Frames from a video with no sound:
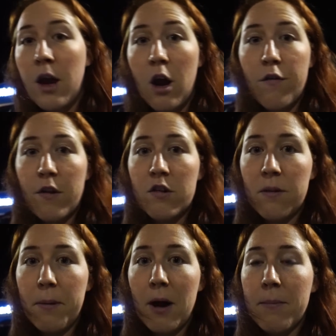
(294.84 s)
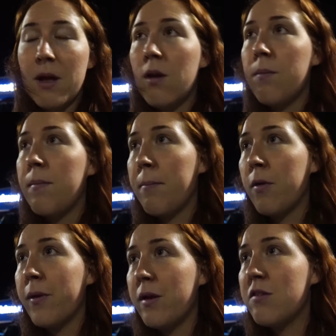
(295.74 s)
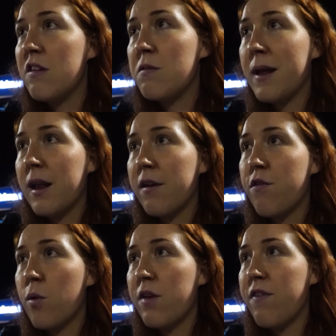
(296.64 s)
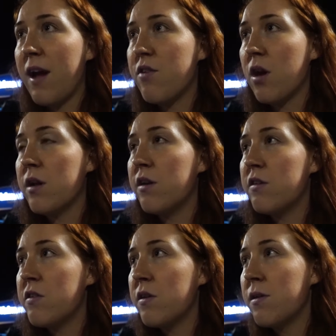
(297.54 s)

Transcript: In our first apartment, remember we used to spend like forty-five dollars,